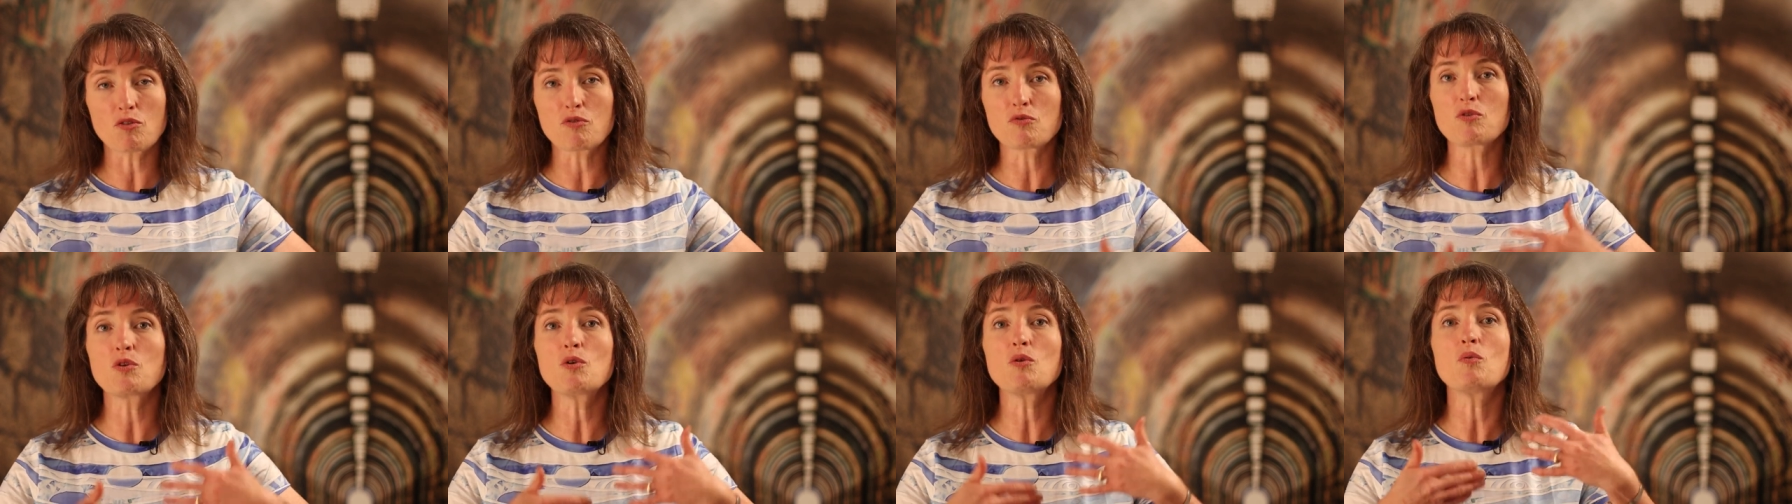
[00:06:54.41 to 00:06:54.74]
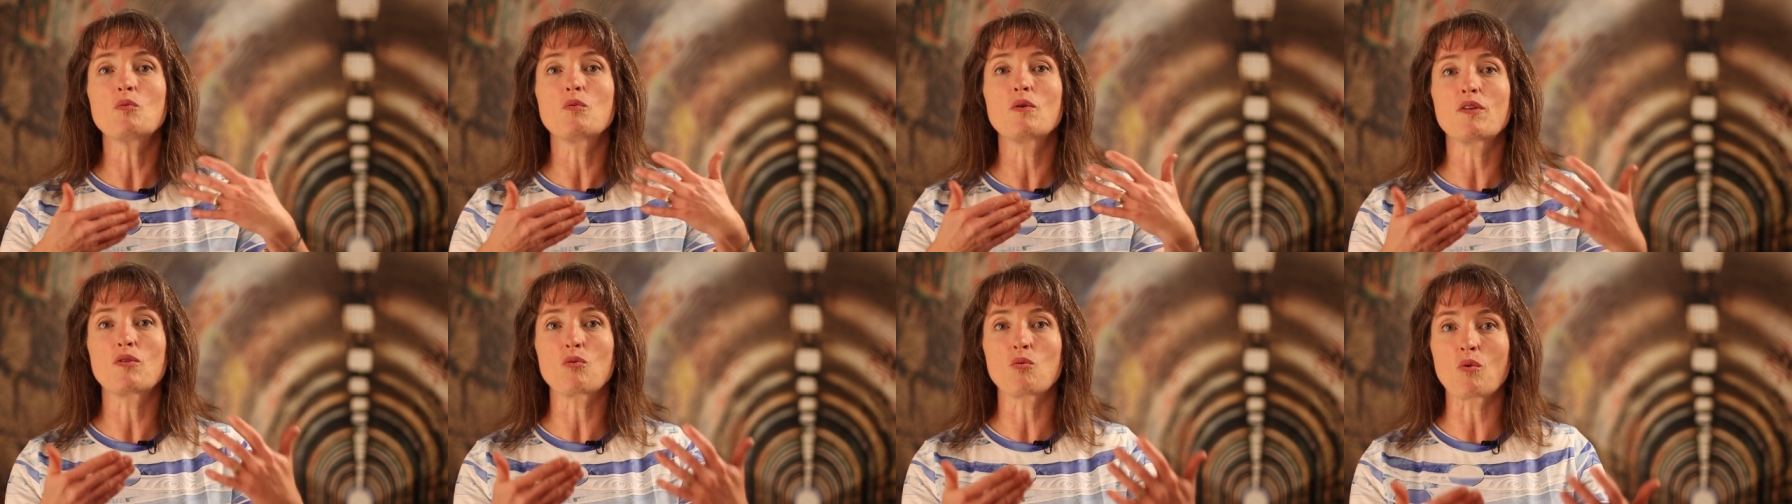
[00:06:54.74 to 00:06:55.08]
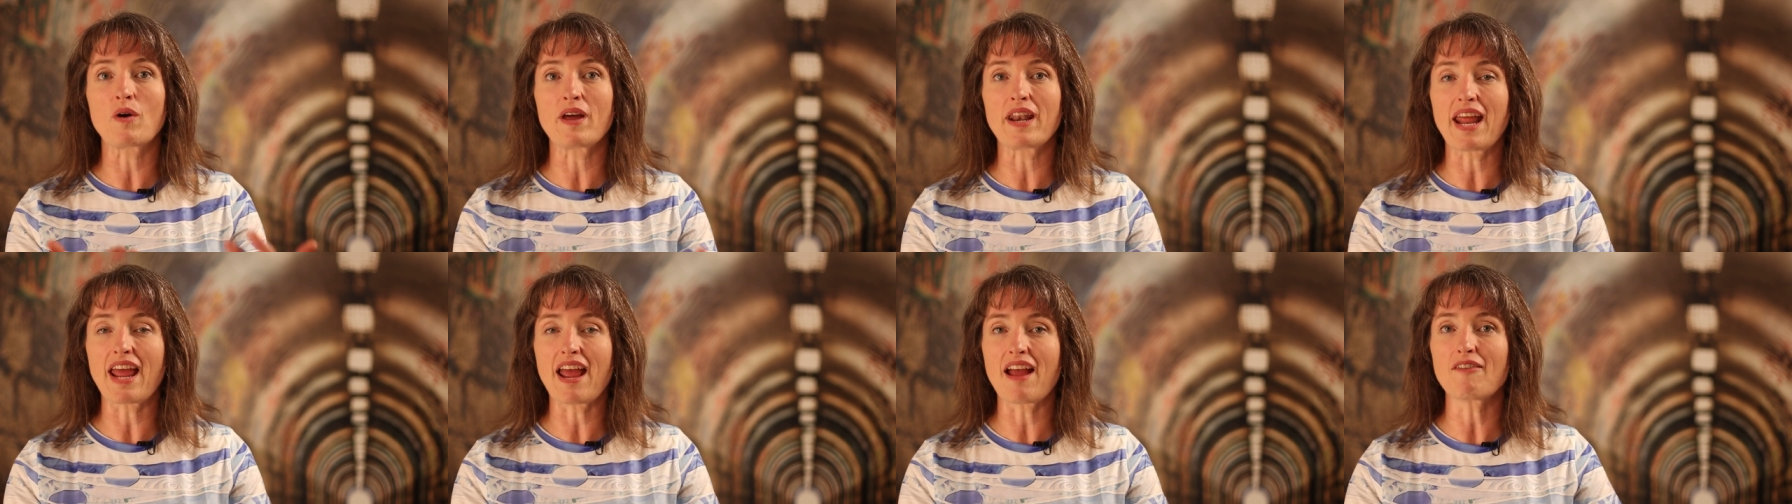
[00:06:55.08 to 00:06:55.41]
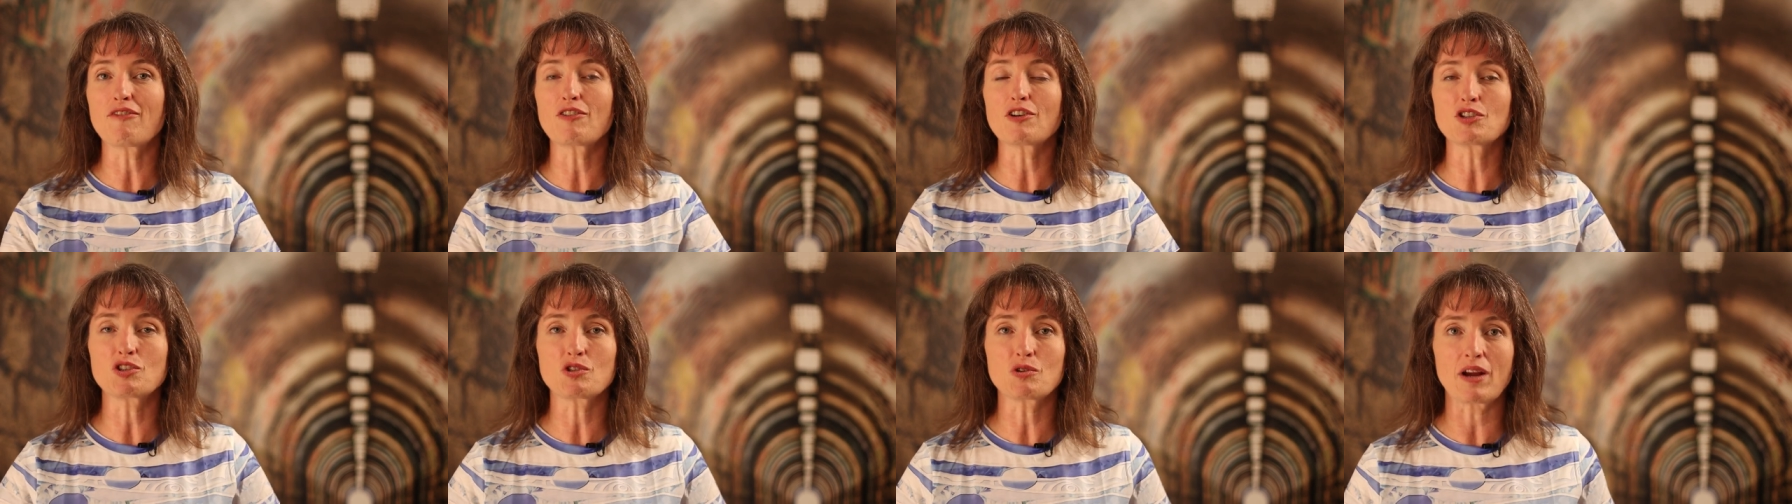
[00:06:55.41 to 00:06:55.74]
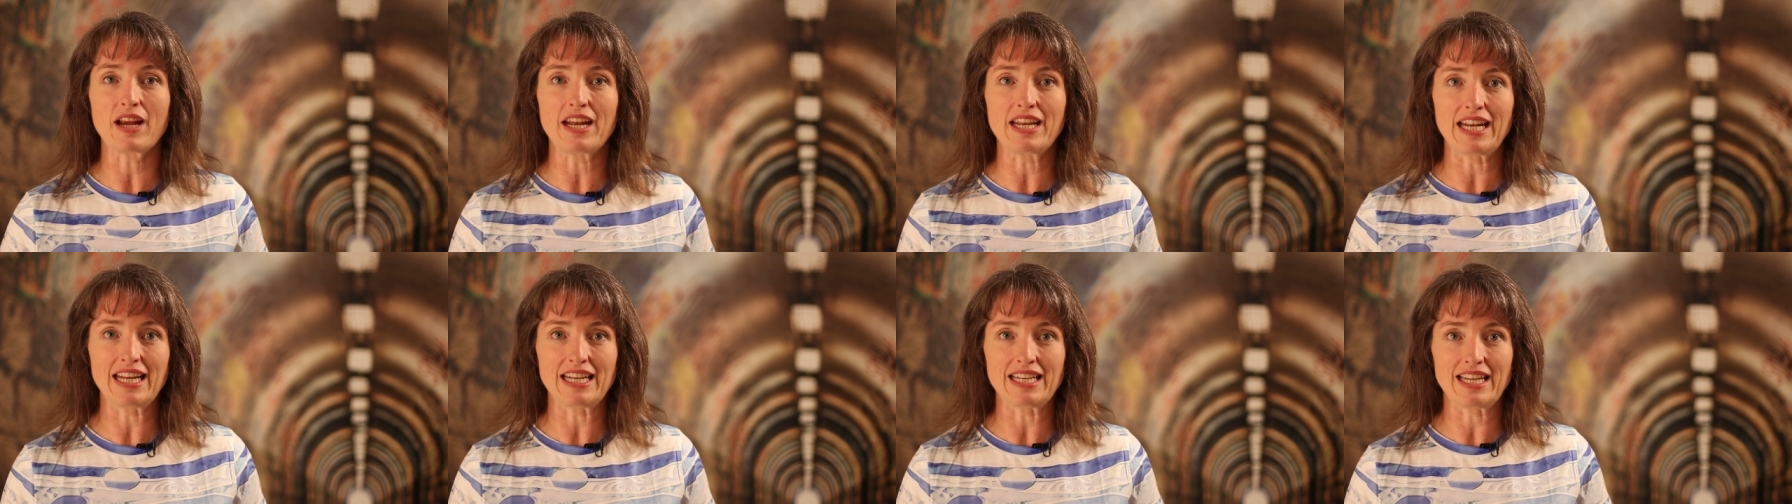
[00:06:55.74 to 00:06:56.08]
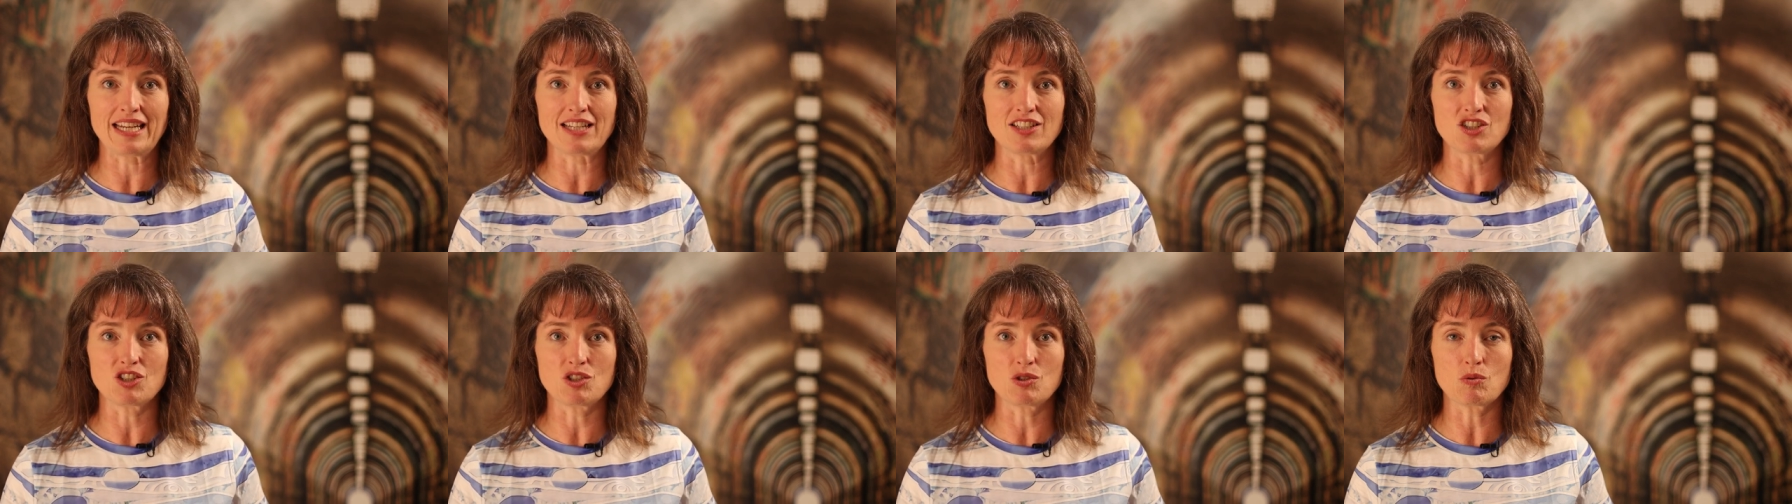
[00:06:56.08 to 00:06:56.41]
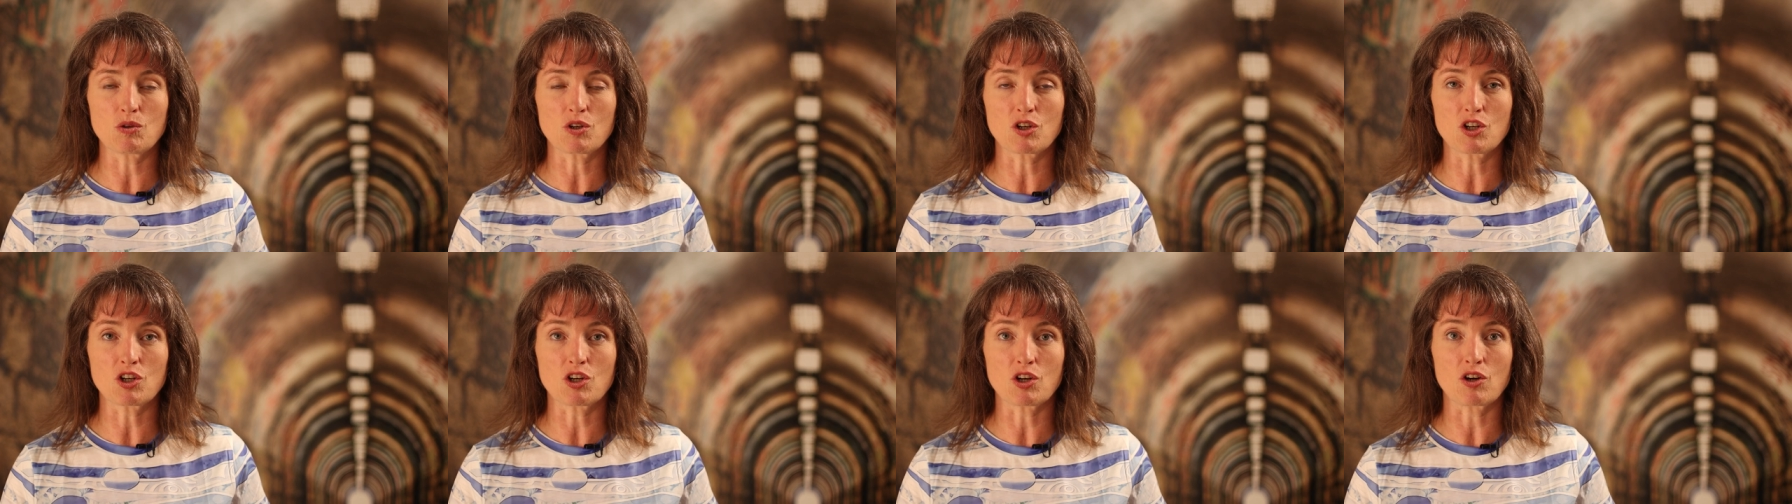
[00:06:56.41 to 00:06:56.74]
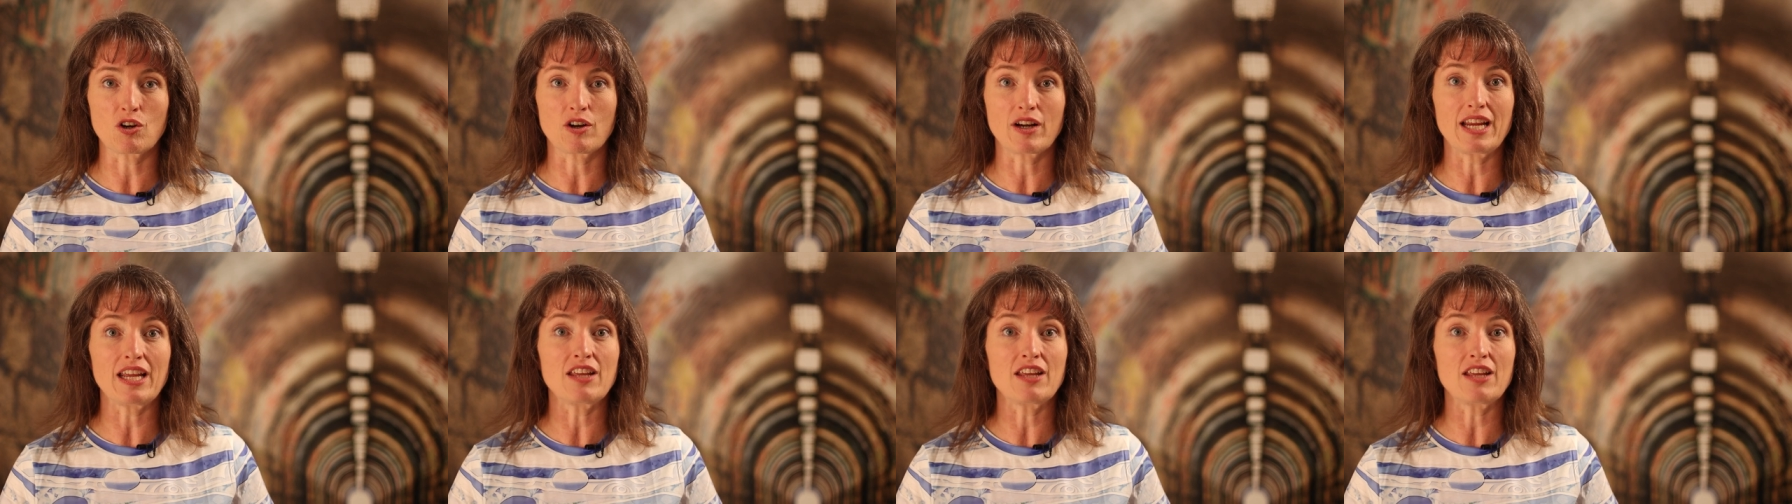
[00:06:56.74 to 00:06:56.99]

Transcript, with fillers: through with whatever training needs to occur.